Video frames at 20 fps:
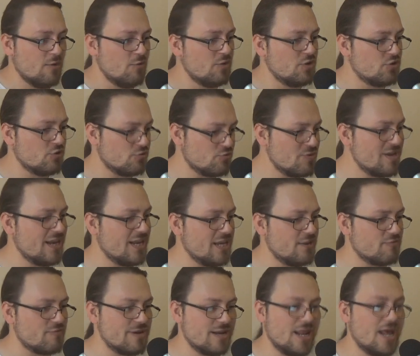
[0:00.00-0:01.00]
We should really
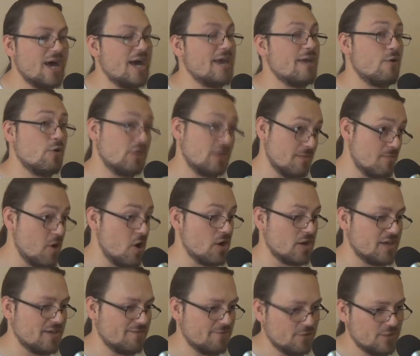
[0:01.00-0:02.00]
rely on the
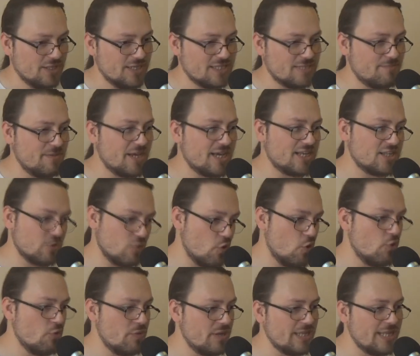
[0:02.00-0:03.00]
market for this because
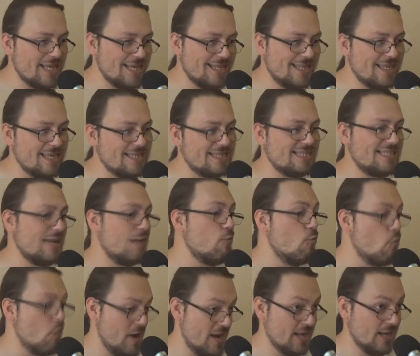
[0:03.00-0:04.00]
all we need is the
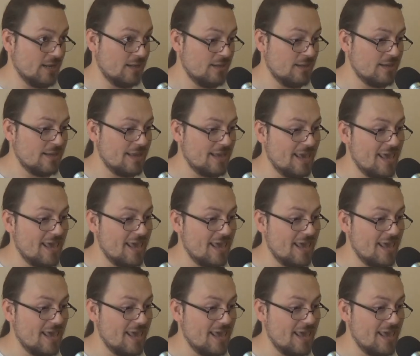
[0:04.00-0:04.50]
will,